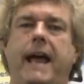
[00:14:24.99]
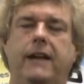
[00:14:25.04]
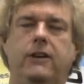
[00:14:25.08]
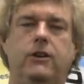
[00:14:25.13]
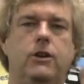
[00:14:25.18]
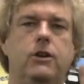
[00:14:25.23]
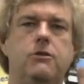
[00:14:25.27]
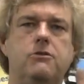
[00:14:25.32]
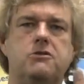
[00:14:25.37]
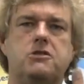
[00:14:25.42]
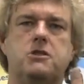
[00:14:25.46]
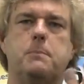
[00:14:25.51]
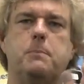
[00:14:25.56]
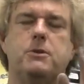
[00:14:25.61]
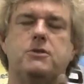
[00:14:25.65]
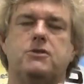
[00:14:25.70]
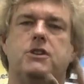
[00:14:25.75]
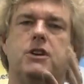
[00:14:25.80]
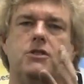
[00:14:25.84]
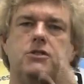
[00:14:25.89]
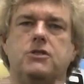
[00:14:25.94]
and use the
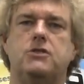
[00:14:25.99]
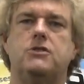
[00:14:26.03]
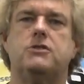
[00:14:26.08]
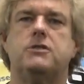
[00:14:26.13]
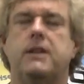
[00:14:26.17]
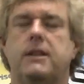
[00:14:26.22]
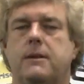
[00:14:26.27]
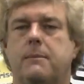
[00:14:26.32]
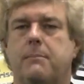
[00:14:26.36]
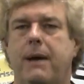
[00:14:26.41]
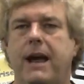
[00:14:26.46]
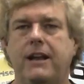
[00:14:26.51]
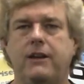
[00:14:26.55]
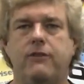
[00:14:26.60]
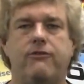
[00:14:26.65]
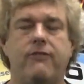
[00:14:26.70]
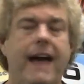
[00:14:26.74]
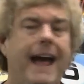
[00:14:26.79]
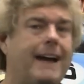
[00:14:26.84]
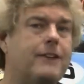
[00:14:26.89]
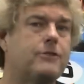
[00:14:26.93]
positions that the
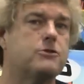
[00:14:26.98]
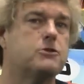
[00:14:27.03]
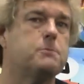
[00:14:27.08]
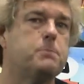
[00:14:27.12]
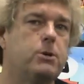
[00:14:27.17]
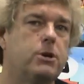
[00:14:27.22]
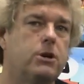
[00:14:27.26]
manufacturers